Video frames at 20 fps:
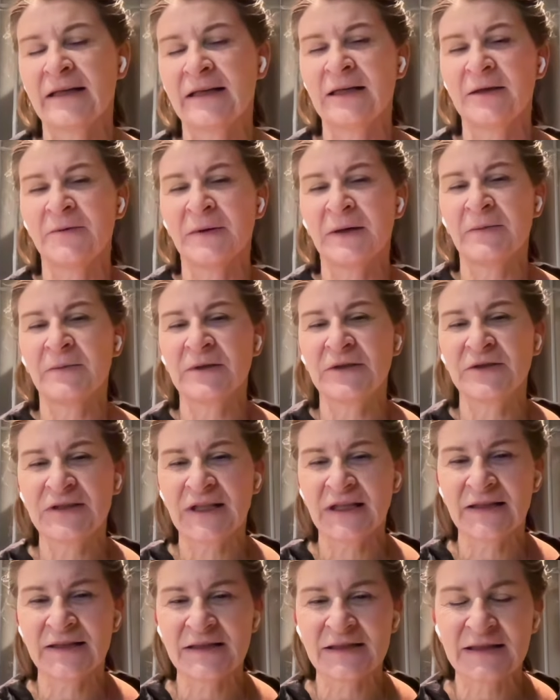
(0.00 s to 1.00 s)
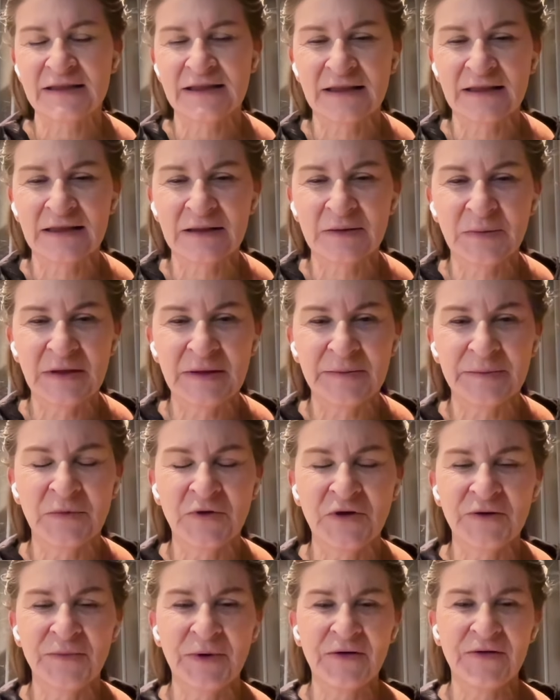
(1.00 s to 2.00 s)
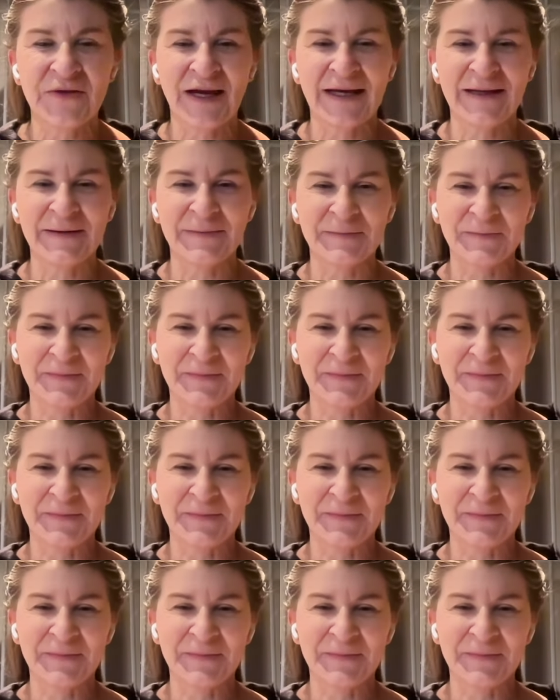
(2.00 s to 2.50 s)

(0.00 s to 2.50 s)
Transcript: Anyway, will you tell us a little bit more about that?